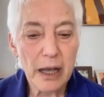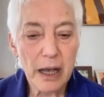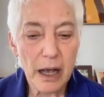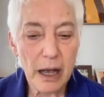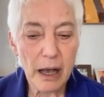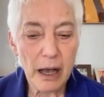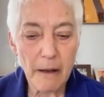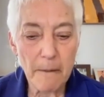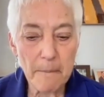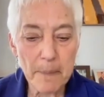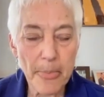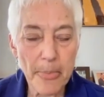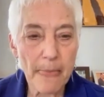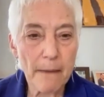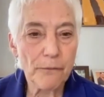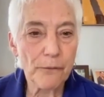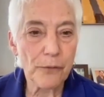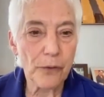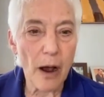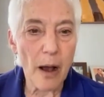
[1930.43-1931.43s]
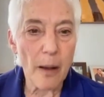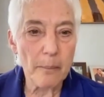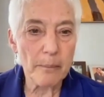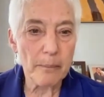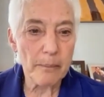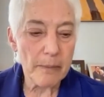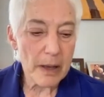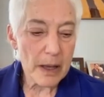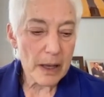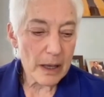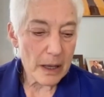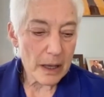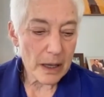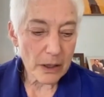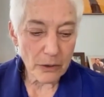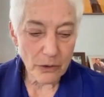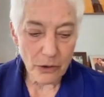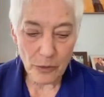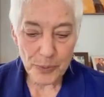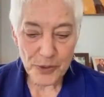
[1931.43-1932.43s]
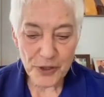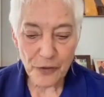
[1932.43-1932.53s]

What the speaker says: from groups